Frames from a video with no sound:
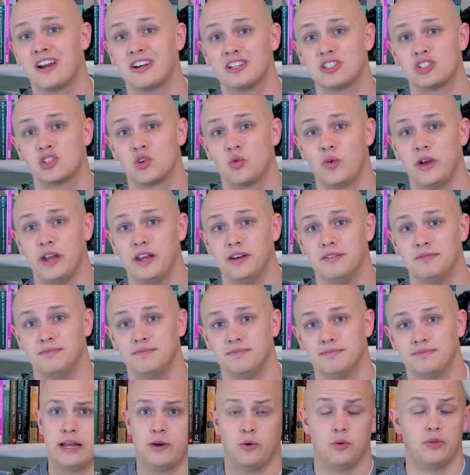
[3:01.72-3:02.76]
on a screen.
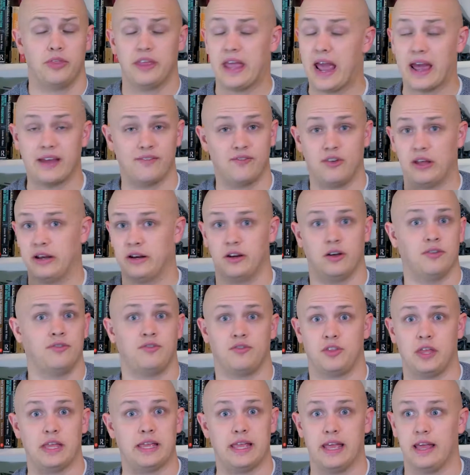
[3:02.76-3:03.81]
With the advent of
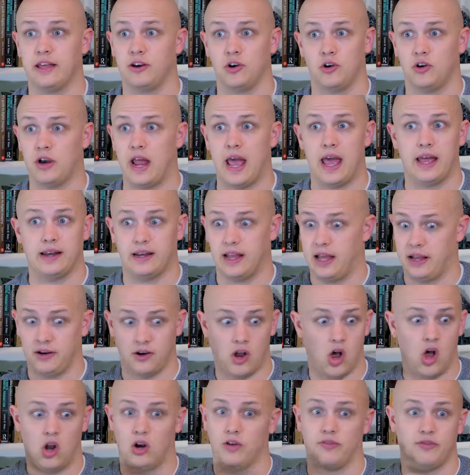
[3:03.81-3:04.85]
the internet and
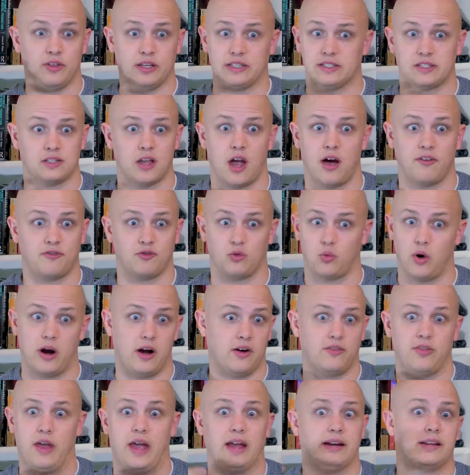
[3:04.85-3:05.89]
all of the
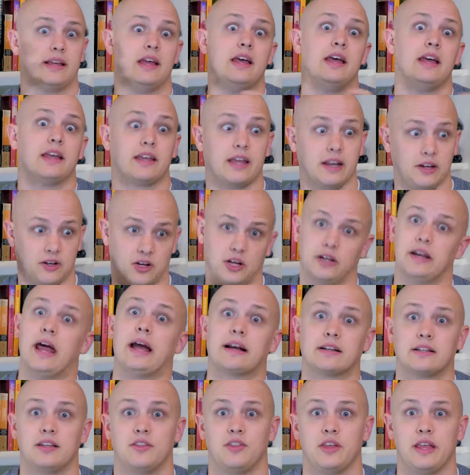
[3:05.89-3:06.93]
software that can
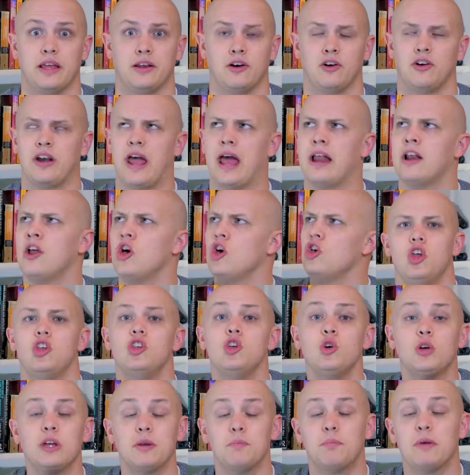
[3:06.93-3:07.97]
connect to the internet,
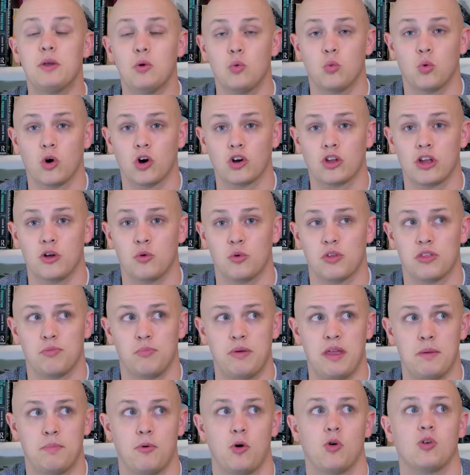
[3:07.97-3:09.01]
you can be working with
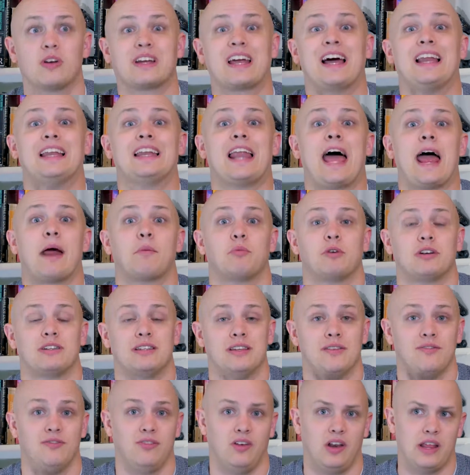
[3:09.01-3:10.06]
people
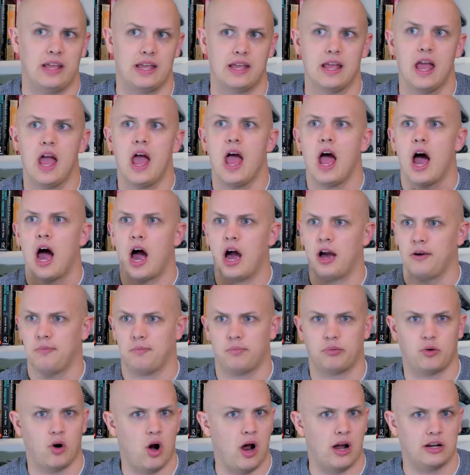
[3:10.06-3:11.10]
collaboratively on
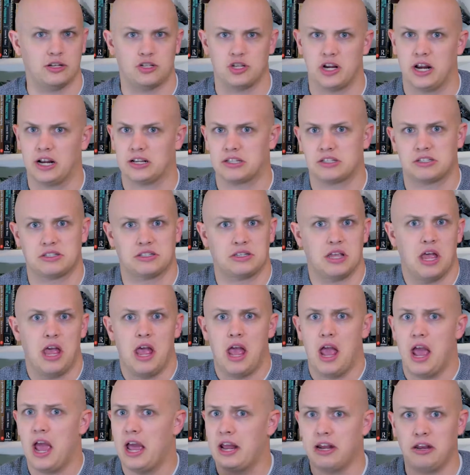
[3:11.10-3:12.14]
projects
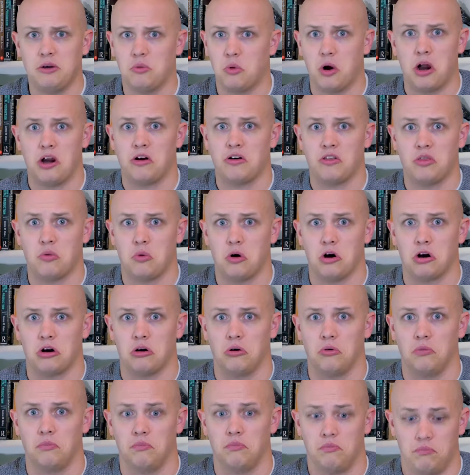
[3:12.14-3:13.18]
anywhere in the
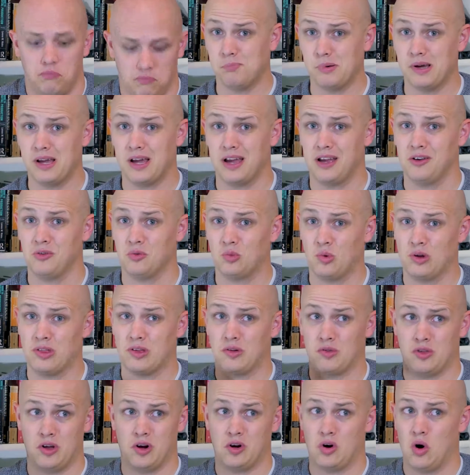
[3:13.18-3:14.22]
world. But whether
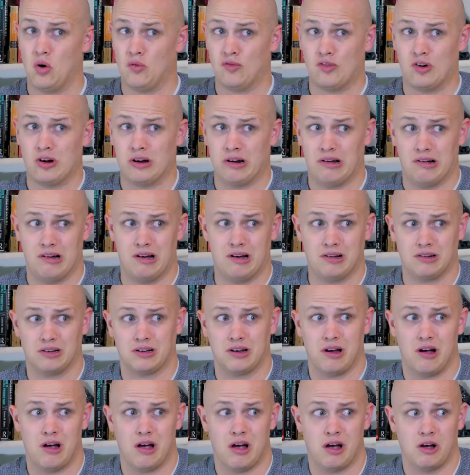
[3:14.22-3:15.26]
they're over in Hong
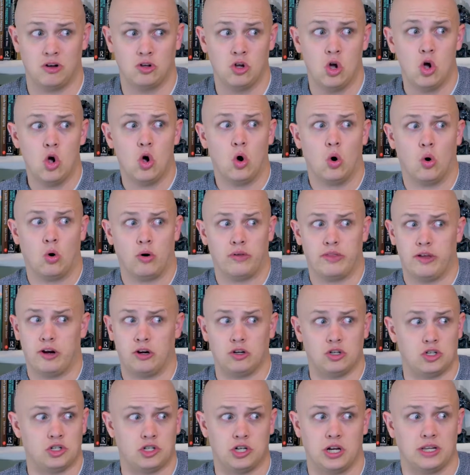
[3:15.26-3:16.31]
Kong or
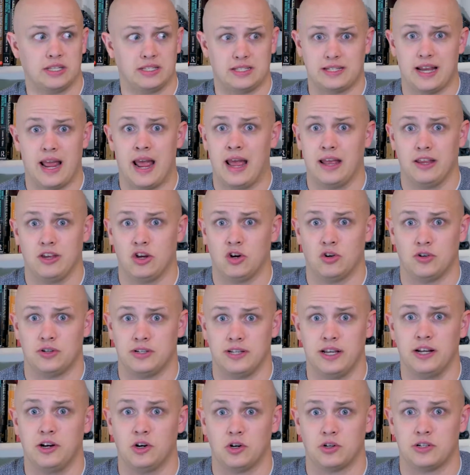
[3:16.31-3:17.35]
they're just at your
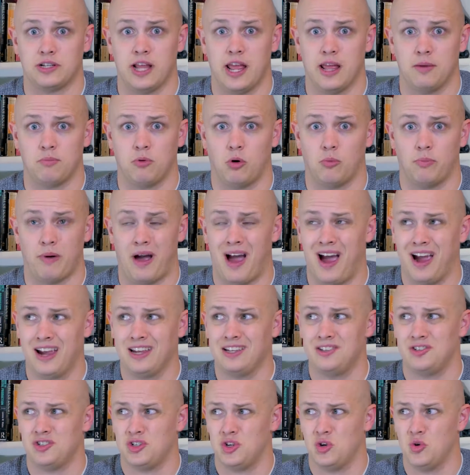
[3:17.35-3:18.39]
dinner table
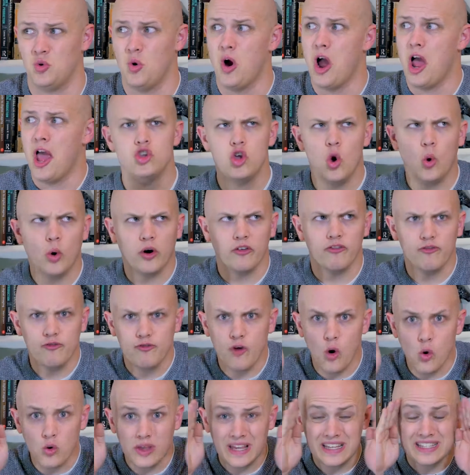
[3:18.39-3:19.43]
behind you, your
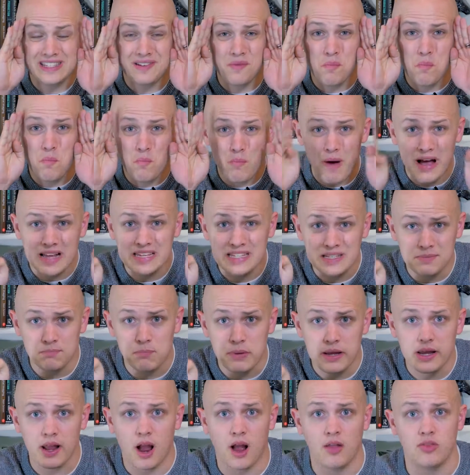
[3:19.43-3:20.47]
focus must
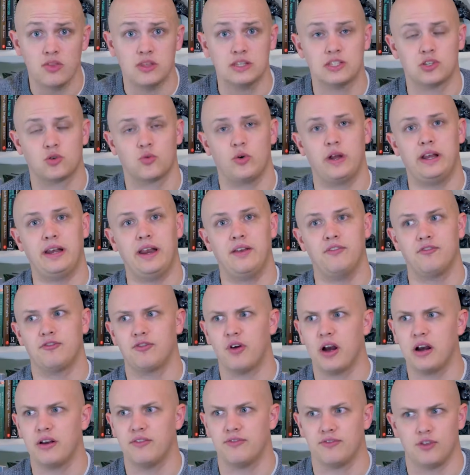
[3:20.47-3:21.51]
be on the screen in
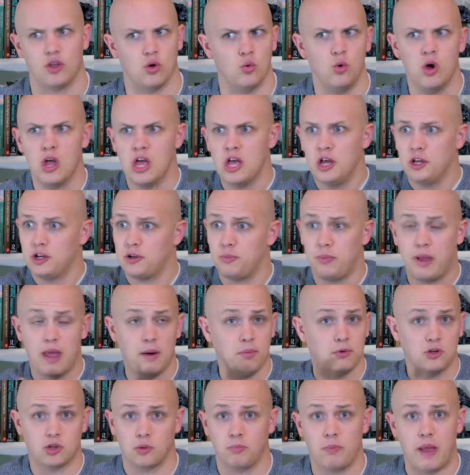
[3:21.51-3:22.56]
front of you to be
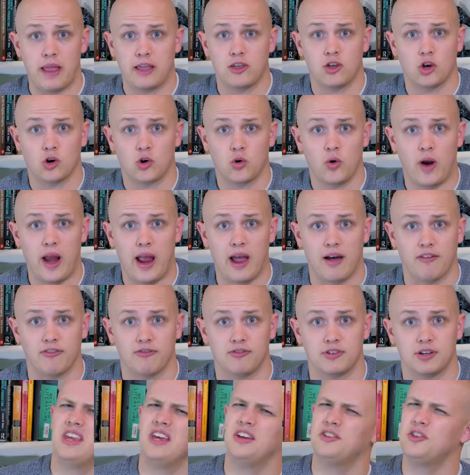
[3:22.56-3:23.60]
able to make your
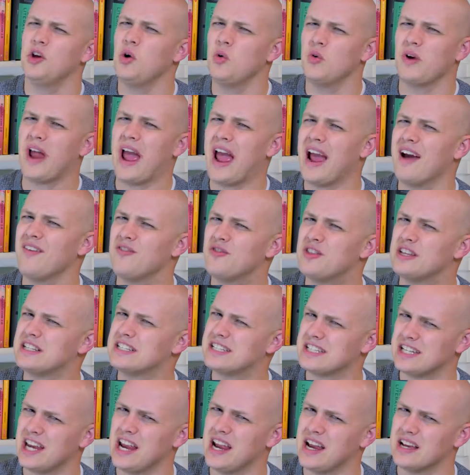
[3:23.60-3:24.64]
craft. You don't have the
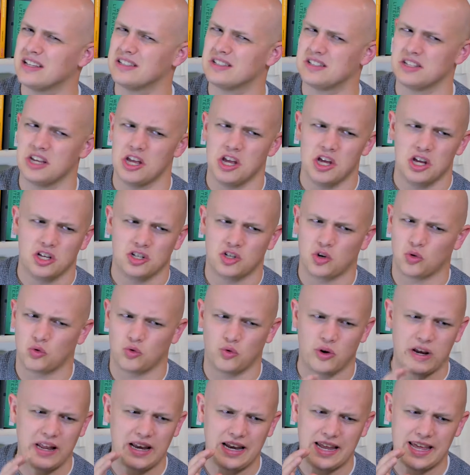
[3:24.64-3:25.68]
chance to
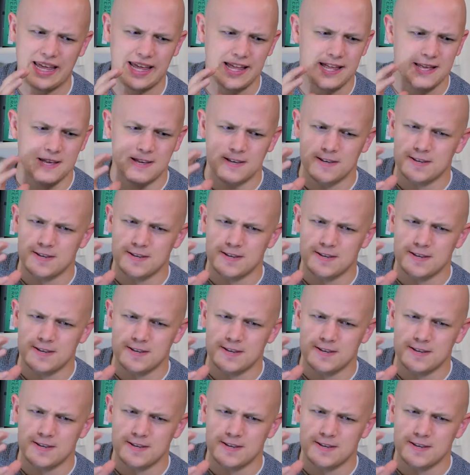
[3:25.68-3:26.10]
really